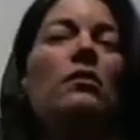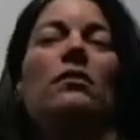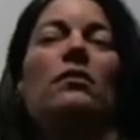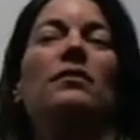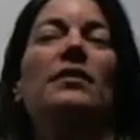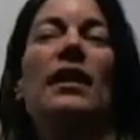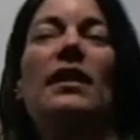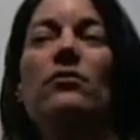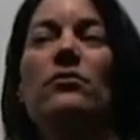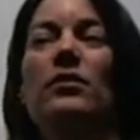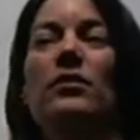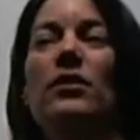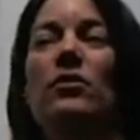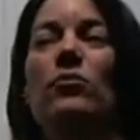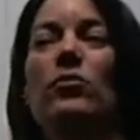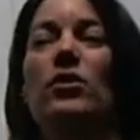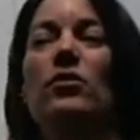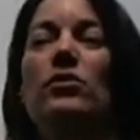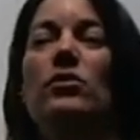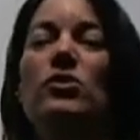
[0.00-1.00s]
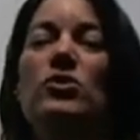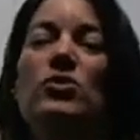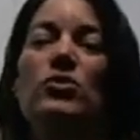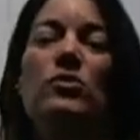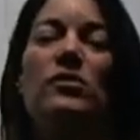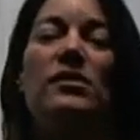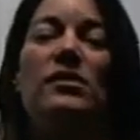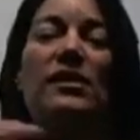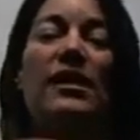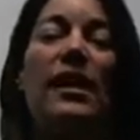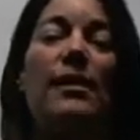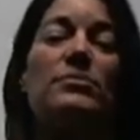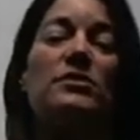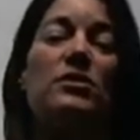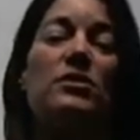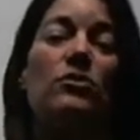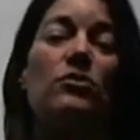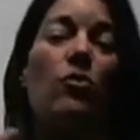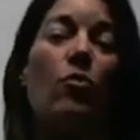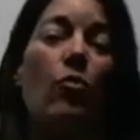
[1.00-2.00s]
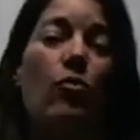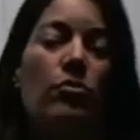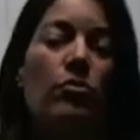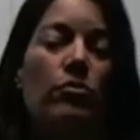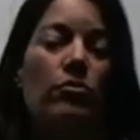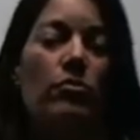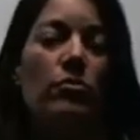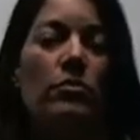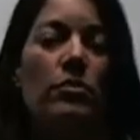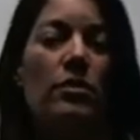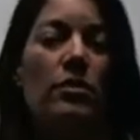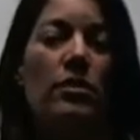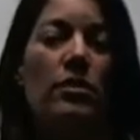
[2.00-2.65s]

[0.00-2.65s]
not only are we going to do in the opposite order,